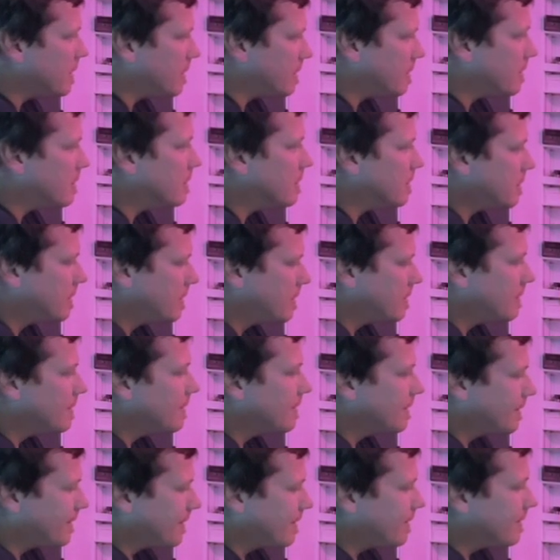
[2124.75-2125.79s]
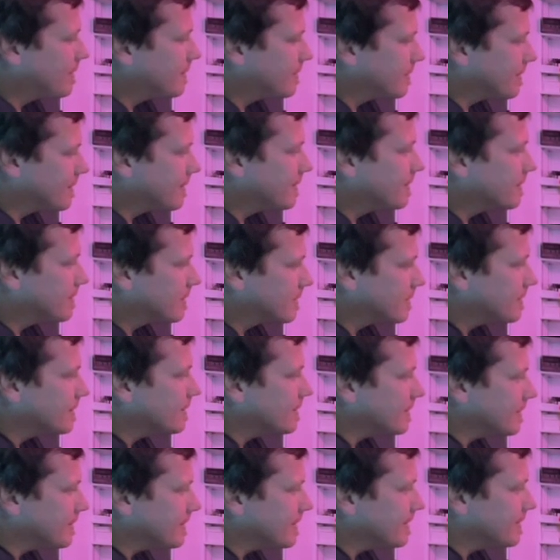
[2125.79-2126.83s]
little little granola, a
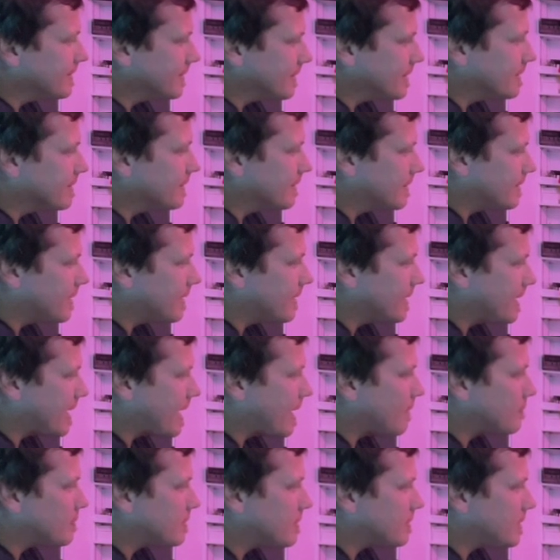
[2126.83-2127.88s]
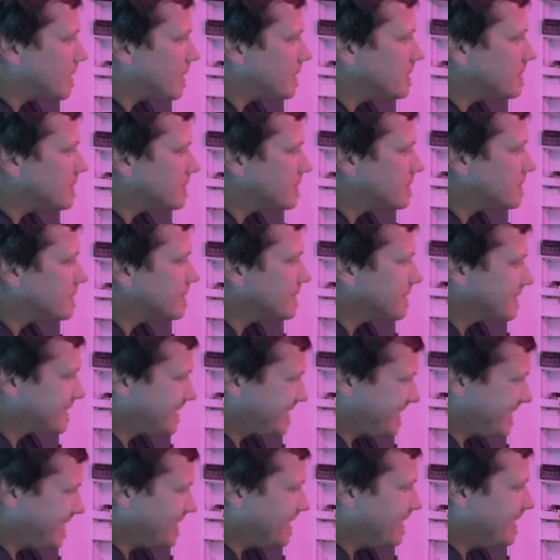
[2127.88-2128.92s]
little little, little, uh, nutty aftertaste. Some almonds,
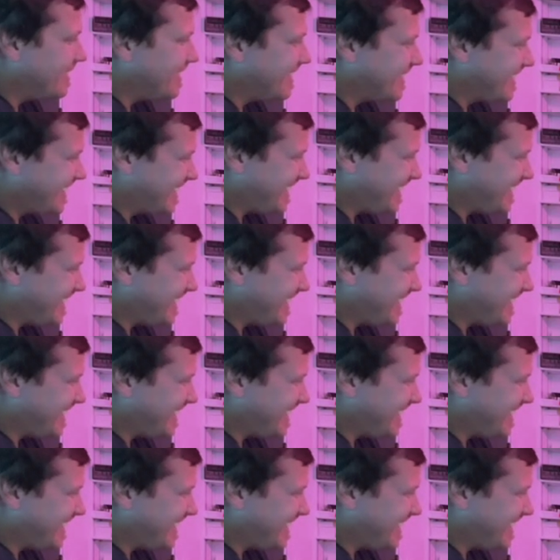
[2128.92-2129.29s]
you know,